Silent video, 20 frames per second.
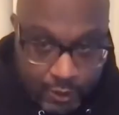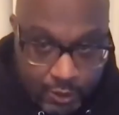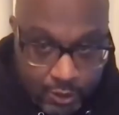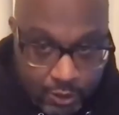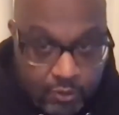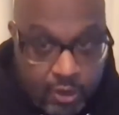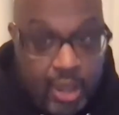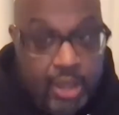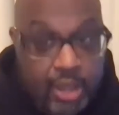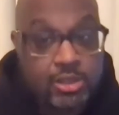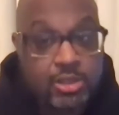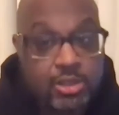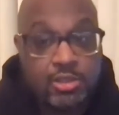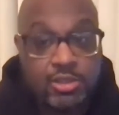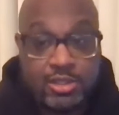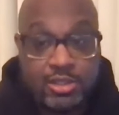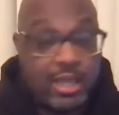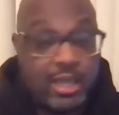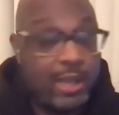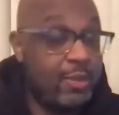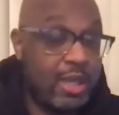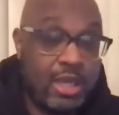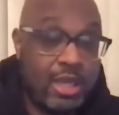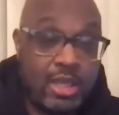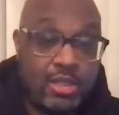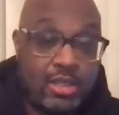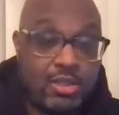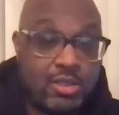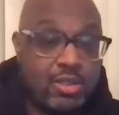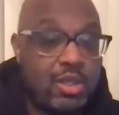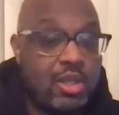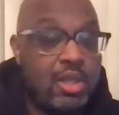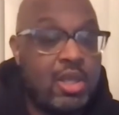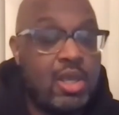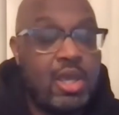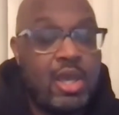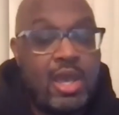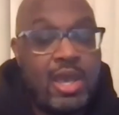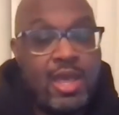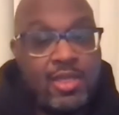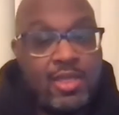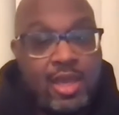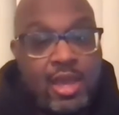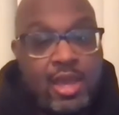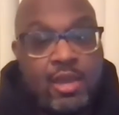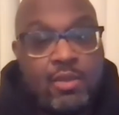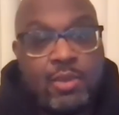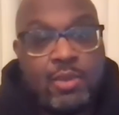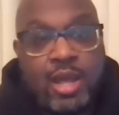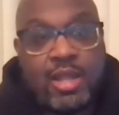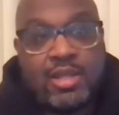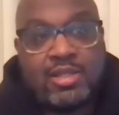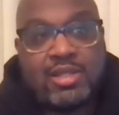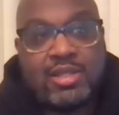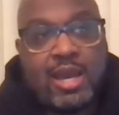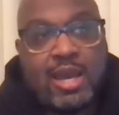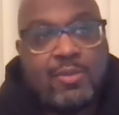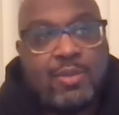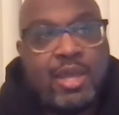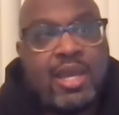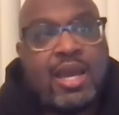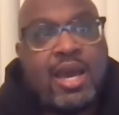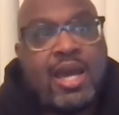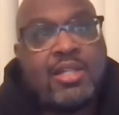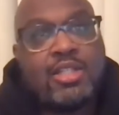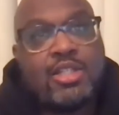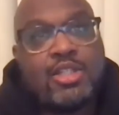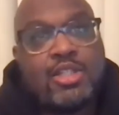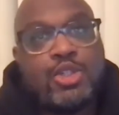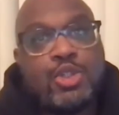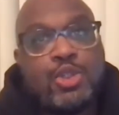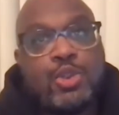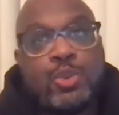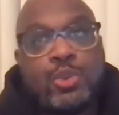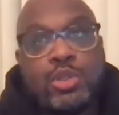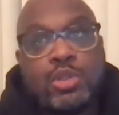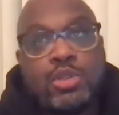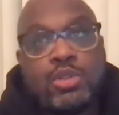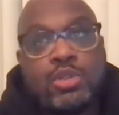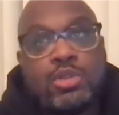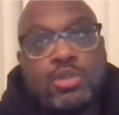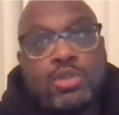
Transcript: Correct. Same okay. kid, and then by the time they got to jun-